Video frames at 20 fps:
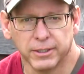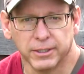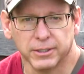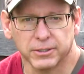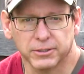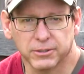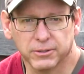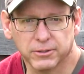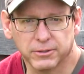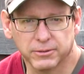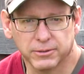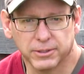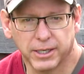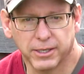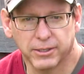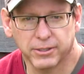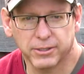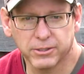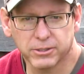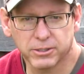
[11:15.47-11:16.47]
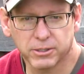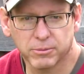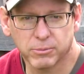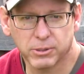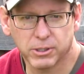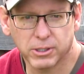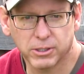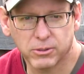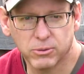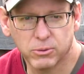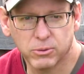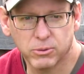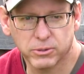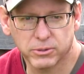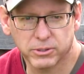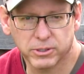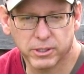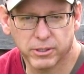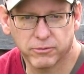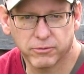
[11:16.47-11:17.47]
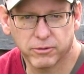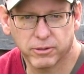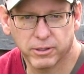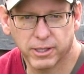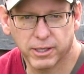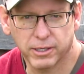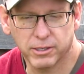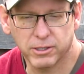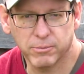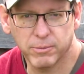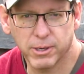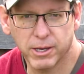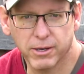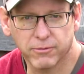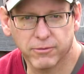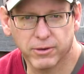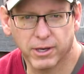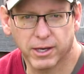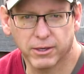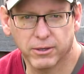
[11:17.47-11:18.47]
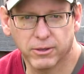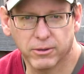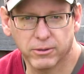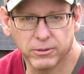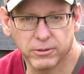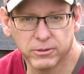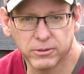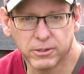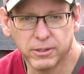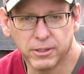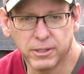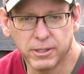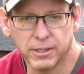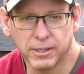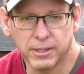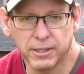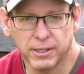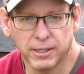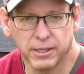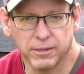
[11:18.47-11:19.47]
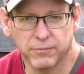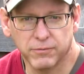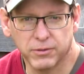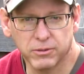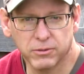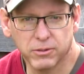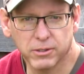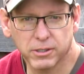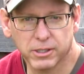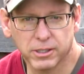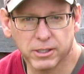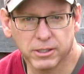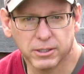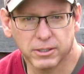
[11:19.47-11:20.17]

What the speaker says: So now here's some cool stuff that you may have not noticed. If you look